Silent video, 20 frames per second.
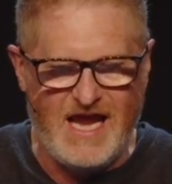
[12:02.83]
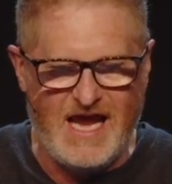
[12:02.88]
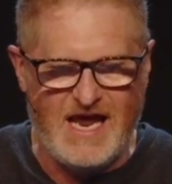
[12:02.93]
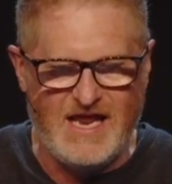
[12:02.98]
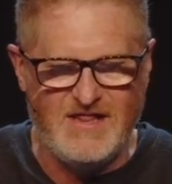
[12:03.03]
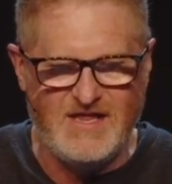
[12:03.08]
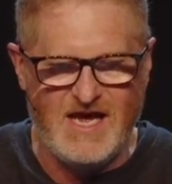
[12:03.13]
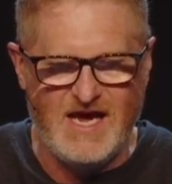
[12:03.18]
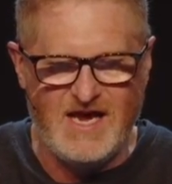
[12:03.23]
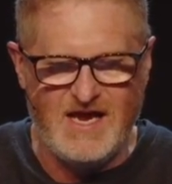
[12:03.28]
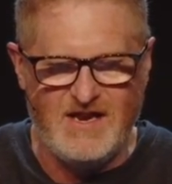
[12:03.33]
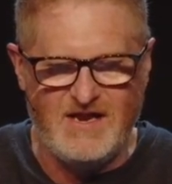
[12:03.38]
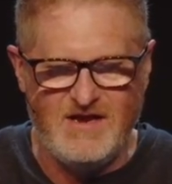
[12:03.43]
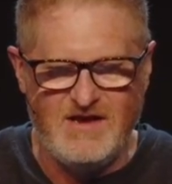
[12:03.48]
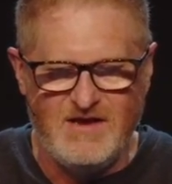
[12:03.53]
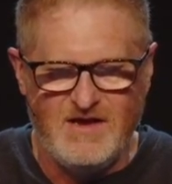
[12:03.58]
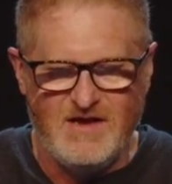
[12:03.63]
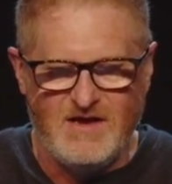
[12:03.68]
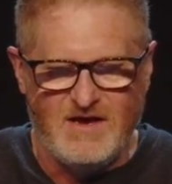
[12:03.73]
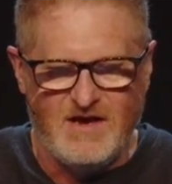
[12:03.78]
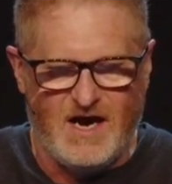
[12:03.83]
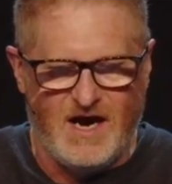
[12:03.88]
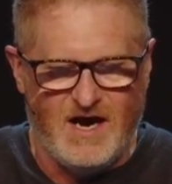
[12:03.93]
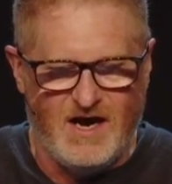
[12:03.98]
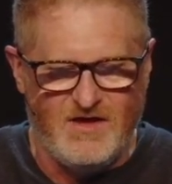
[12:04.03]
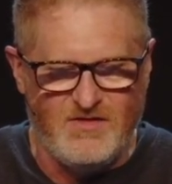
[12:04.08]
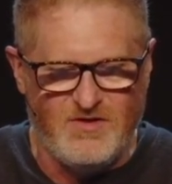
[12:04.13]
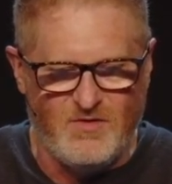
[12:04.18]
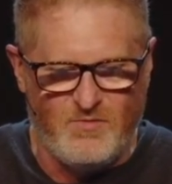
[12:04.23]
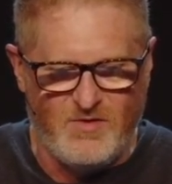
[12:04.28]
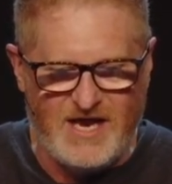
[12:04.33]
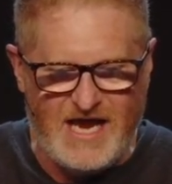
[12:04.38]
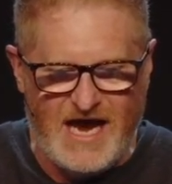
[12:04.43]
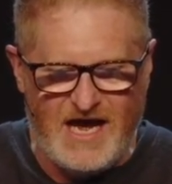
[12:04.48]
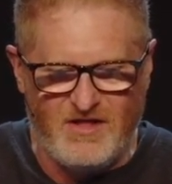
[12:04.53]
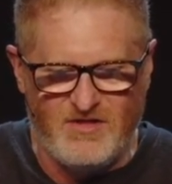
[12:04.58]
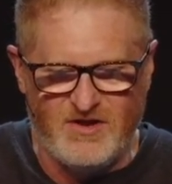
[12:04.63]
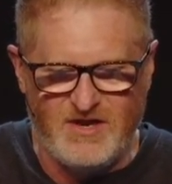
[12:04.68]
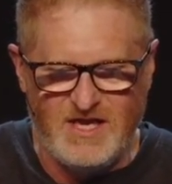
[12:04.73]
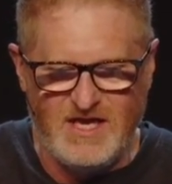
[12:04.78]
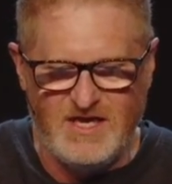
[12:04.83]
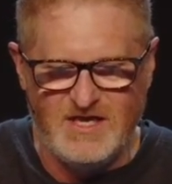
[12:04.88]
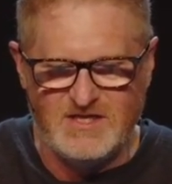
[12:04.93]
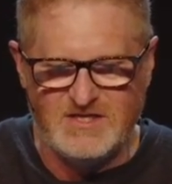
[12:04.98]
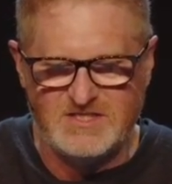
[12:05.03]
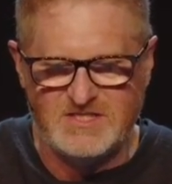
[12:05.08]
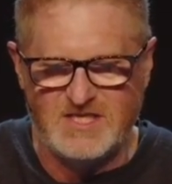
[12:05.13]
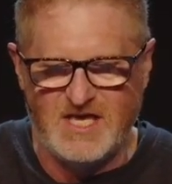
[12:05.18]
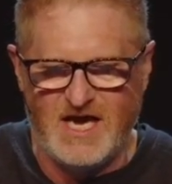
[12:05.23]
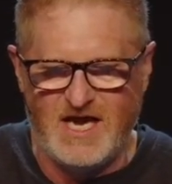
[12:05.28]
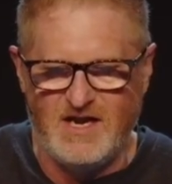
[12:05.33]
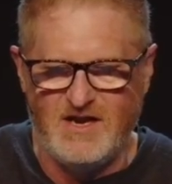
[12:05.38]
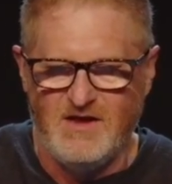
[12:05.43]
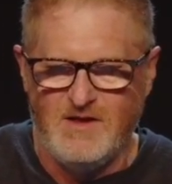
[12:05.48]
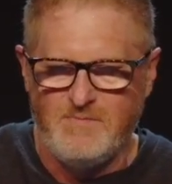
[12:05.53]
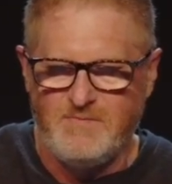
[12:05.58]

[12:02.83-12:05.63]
then the reality is that